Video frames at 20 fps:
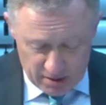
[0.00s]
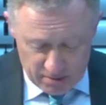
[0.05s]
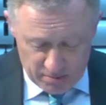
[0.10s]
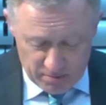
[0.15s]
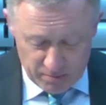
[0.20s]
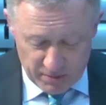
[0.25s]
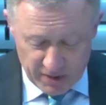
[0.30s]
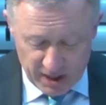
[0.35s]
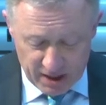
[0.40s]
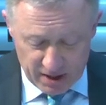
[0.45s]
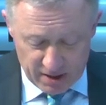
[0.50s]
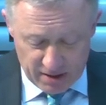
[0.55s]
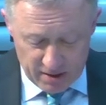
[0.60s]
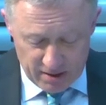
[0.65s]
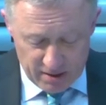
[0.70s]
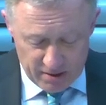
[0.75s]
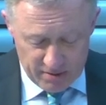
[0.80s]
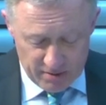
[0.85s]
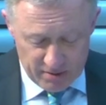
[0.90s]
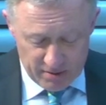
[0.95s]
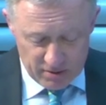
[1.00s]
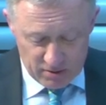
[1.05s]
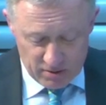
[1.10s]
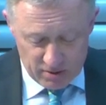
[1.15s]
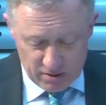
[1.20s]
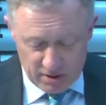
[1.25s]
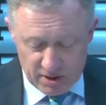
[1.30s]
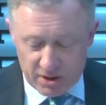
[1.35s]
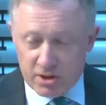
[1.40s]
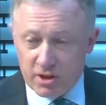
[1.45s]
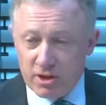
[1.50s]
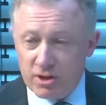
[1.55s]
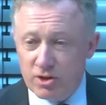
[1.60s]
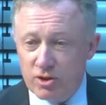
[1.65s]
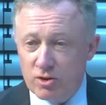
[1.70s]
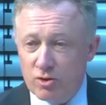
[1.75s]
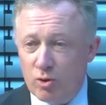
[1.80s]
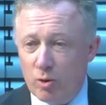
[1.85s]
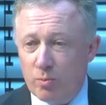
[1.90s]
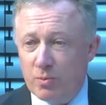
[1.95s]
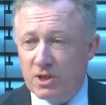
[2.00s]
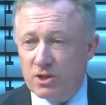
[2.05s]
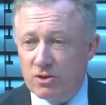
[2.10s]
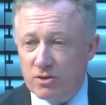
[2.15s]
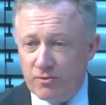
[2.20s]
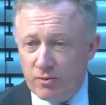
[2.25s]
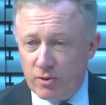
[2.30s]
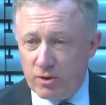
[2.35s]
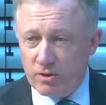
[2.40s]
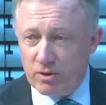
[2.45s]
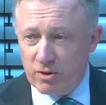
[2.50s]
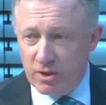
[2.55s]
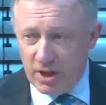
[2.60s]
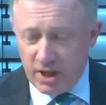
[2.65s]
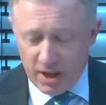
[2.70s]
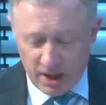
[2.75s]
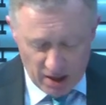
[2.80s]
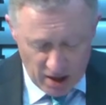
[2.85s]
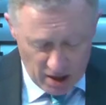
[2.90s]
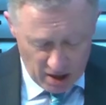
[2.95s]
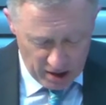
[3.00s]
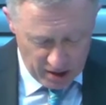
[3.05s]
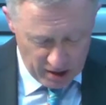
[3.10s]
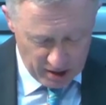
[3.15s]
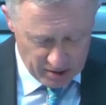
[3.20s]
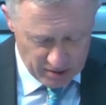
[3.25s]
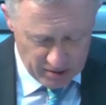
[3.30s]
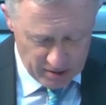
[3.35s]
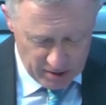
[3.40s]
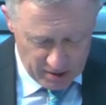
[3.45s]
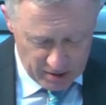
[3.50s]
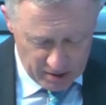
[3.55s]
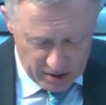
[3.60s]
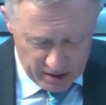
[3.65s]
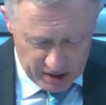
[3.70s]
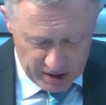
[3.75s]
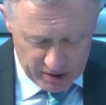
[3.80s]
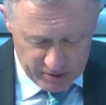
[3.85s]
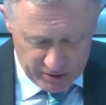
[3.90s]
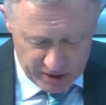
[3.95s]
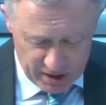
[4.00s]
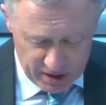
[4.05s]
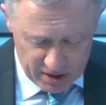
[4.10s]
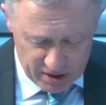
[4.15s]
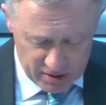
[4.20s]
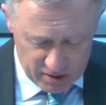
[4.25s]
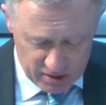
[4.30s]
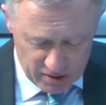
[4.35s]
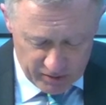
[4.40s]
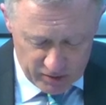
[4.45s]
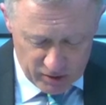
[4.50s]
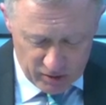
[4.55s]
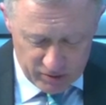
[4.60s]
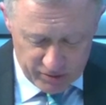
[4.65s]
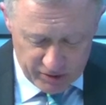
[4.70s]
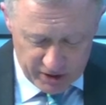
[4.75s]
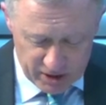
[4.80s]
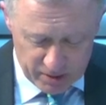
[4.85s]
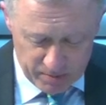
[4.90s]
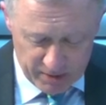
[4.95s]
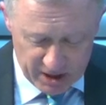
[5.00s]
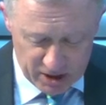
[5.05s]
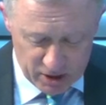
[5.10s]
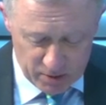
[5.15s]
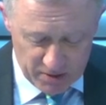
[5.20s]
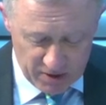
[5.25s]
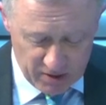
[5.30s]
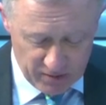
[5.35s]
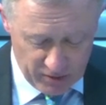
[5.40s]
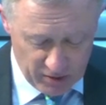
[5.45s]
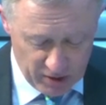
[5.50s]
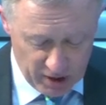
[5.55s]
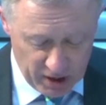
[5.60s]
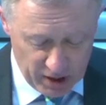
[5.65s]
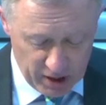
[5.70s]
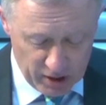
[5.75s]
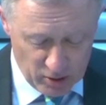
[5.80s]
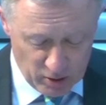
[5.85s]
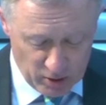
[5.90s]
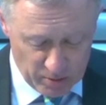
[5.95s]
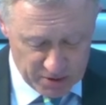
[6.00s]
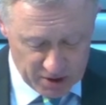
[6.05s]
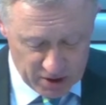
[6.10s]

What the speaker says: main discussion topics for today are ingredients of good risk management for IRPs,